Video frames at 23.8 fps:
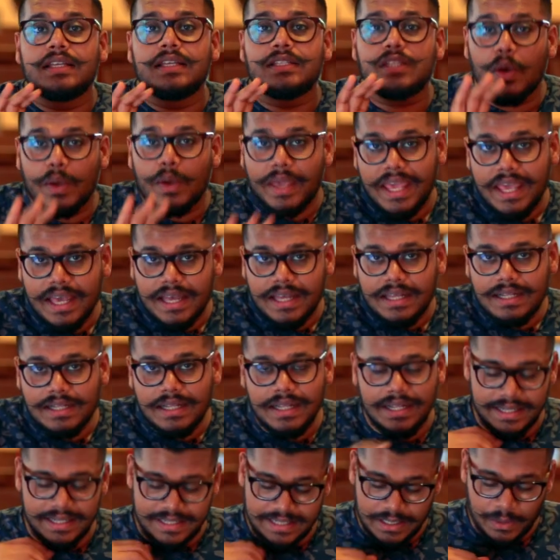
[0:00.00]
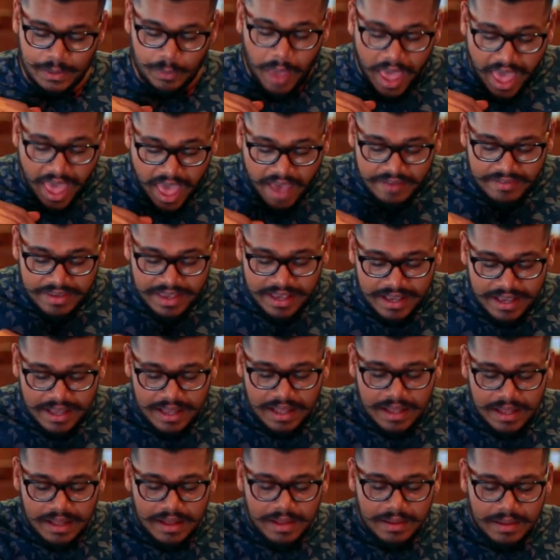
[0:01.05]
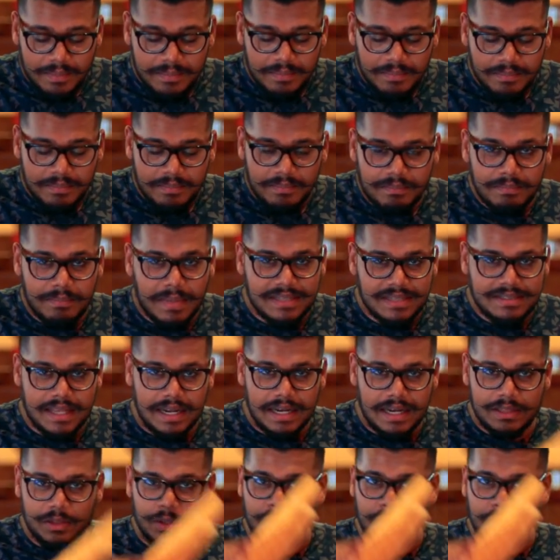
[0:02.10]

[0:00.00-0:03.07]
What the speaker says: So here, we're having masala